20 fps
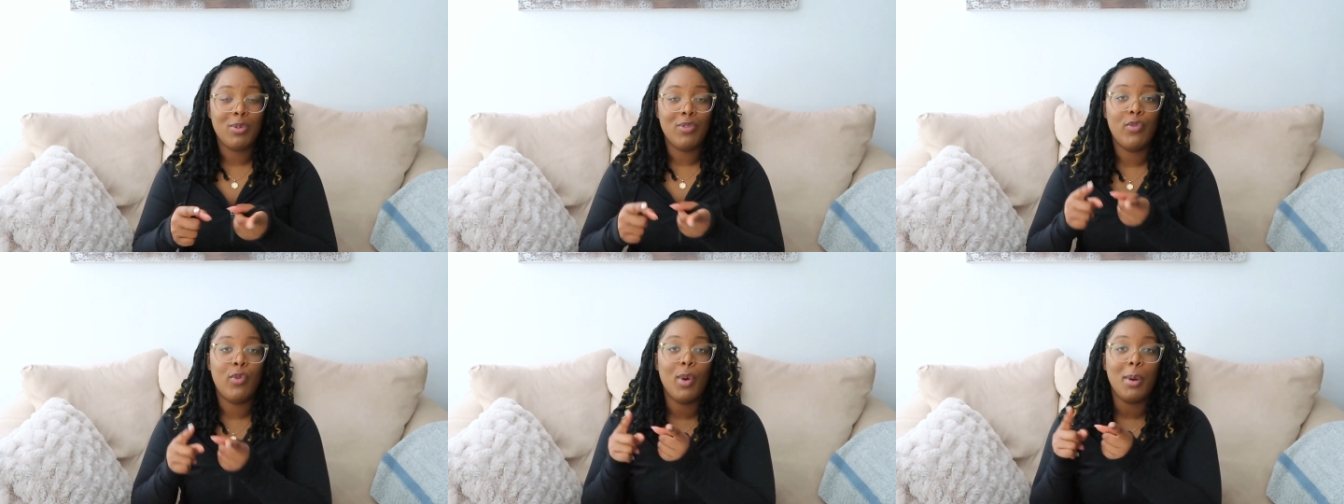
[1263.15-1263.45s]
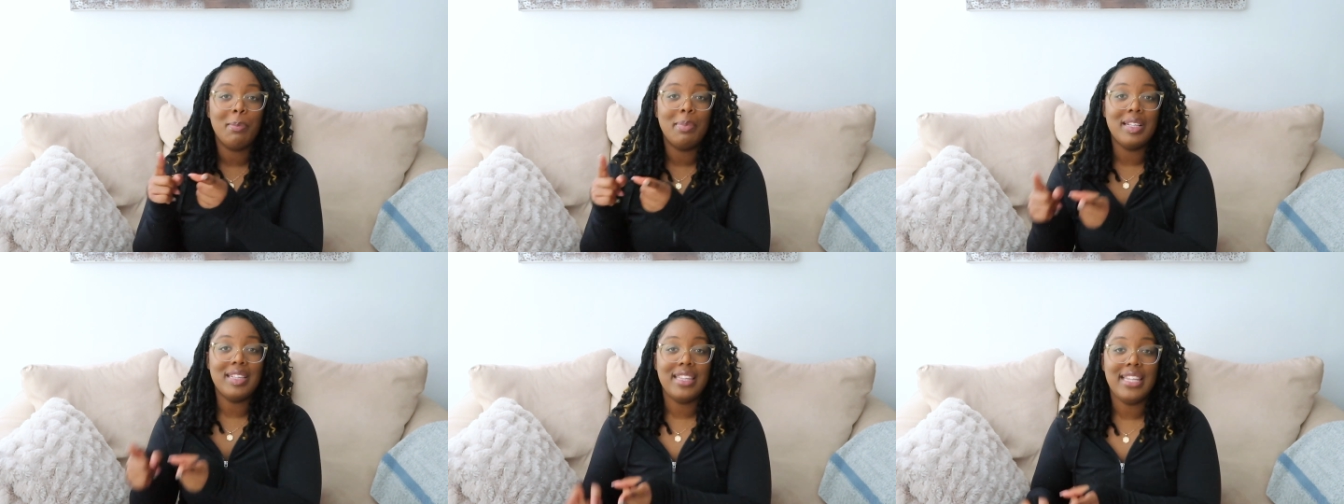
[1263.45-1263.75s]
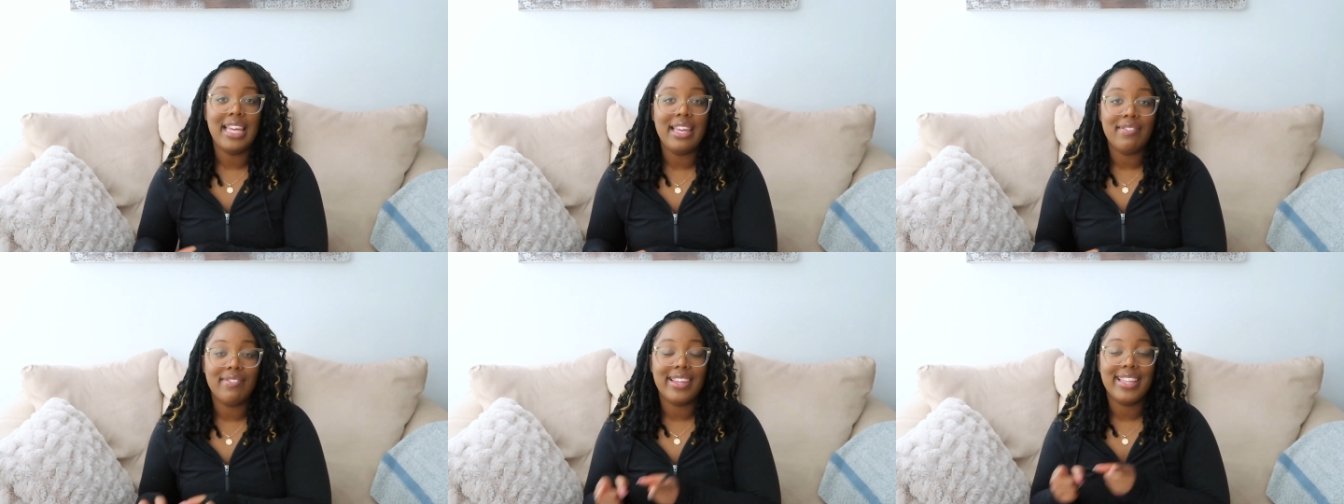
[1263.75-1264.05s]
before
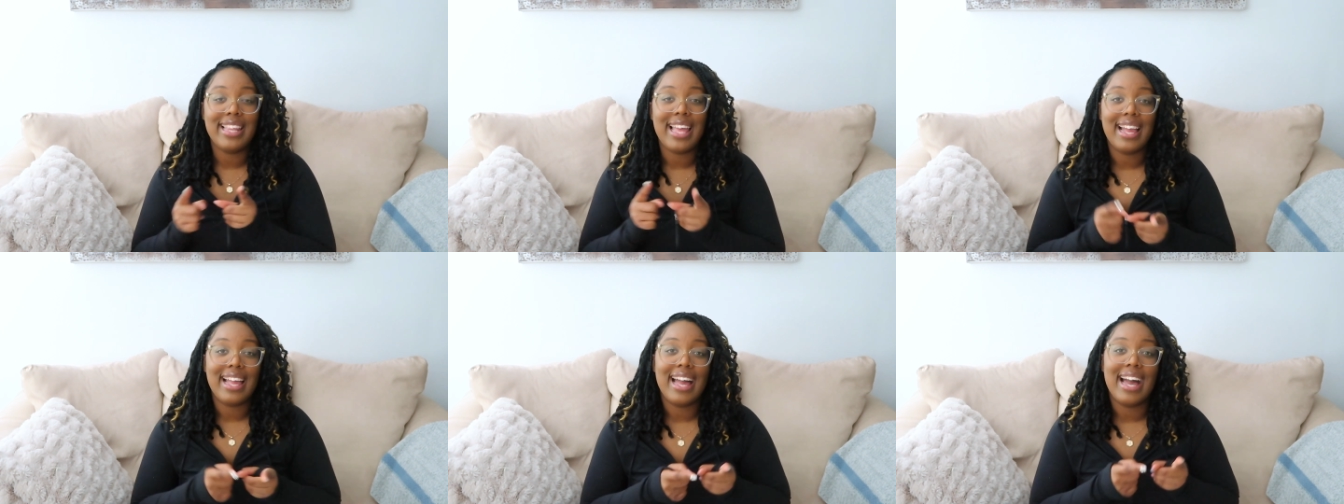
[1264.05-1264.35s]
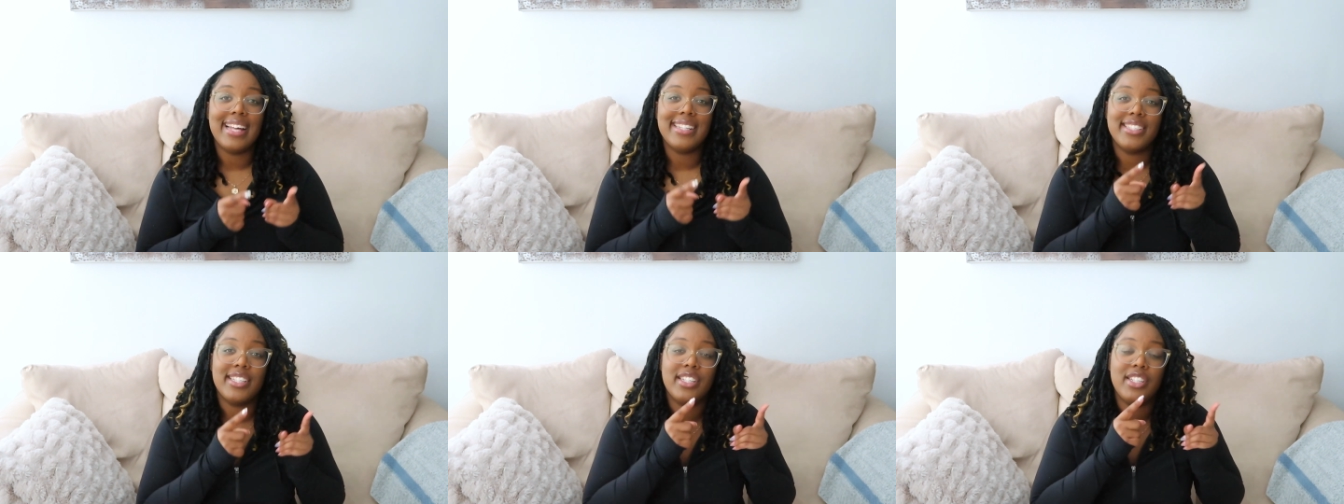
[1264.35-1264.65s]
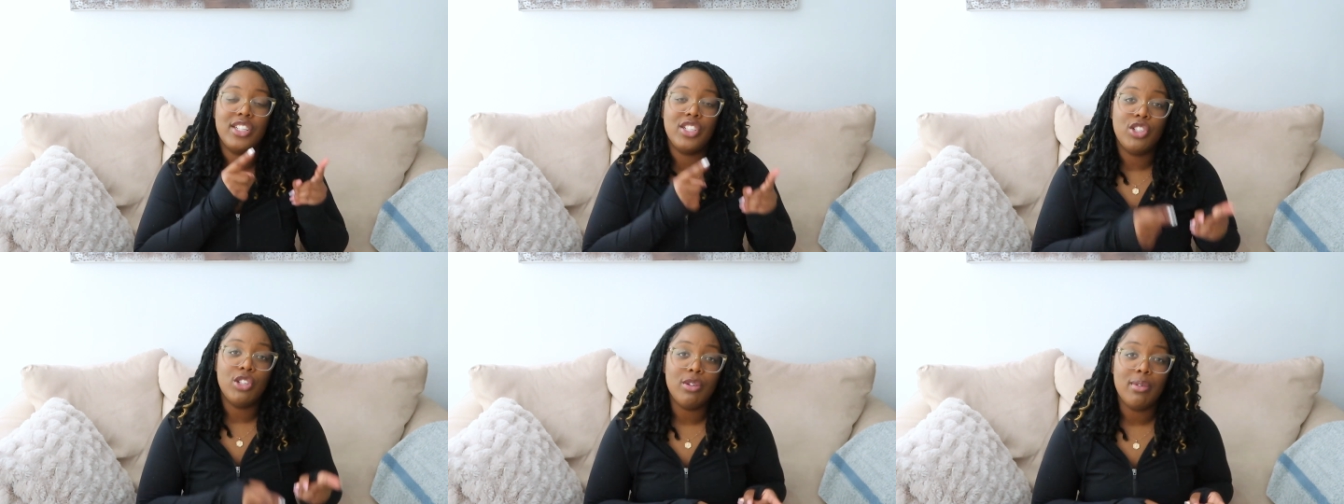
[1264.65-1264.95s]
believing that God's going
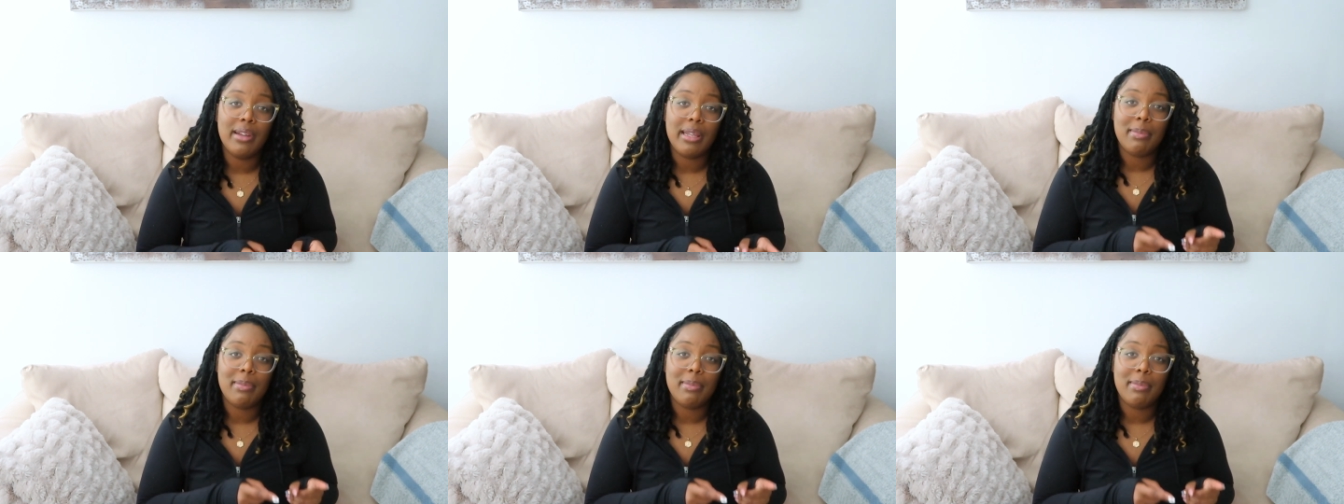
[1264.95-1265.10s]
to do